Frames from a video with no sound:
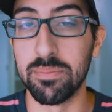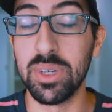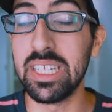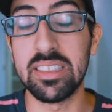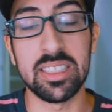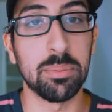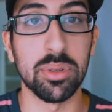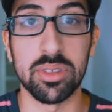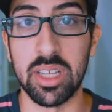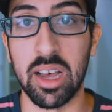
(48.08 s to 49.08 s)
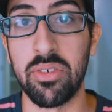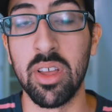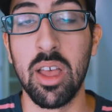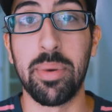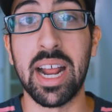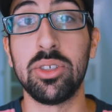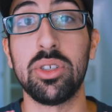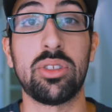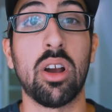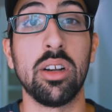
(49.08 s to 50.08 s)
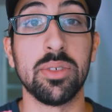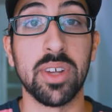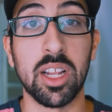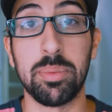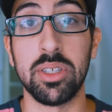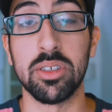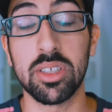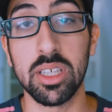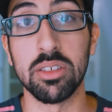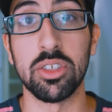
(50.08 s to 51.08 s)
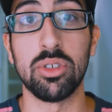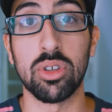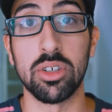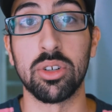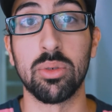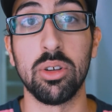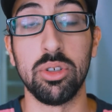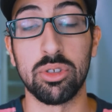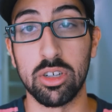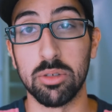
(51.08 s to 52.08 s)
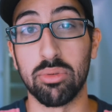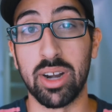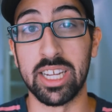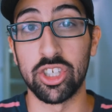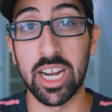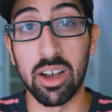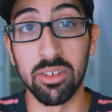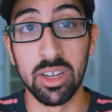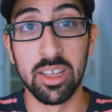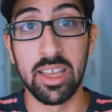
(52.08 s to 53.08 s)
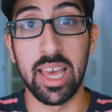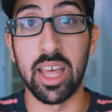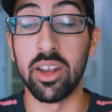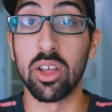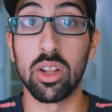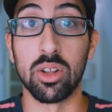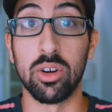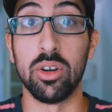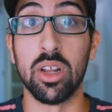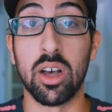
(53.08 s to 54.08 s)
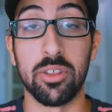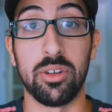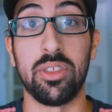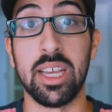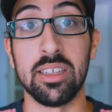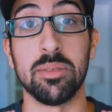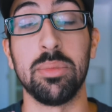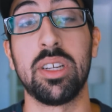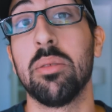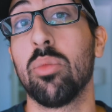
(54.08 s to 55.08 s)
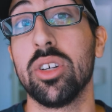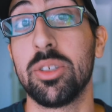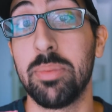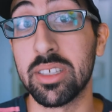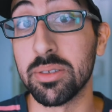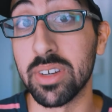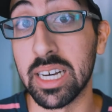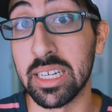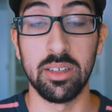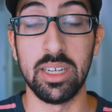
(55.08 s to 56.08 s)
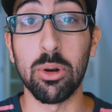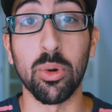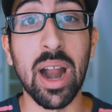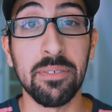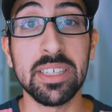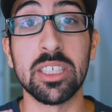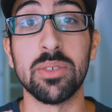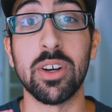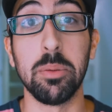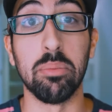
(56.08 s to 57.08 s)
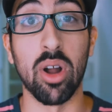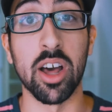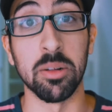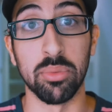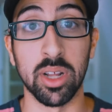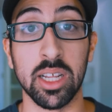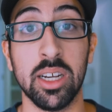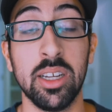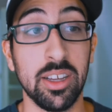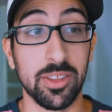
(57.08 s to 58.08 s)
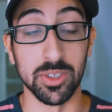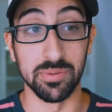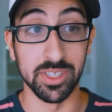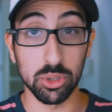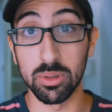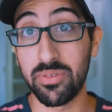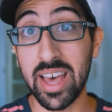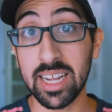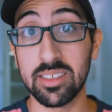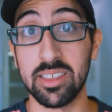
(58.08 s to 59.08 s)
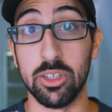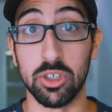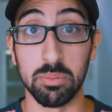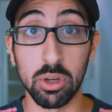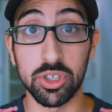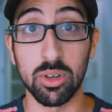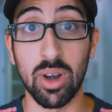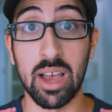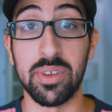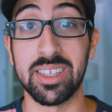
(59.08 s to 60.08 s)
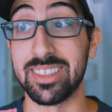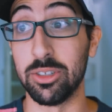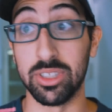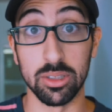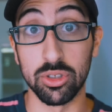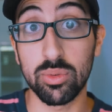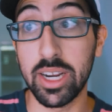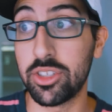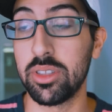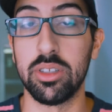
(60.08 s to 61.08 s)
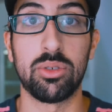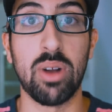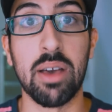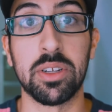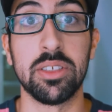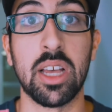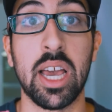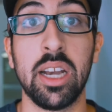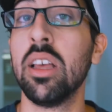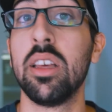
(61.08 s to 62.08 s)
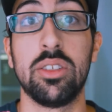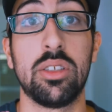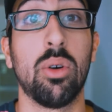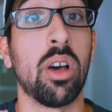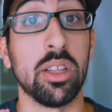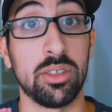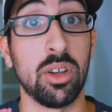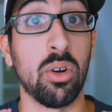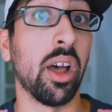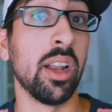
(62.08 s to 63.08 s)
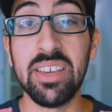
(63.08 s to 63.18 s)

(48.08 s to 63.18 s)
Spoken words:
Really simple stuff. But as you start developing your skills and you start to grow, you start to branch out and learn other things and become more specified. Now, graphics is a very broad umbrella. There's visual effects, there's motion graphics, there's illustration, there's graphic design, and so on and so on.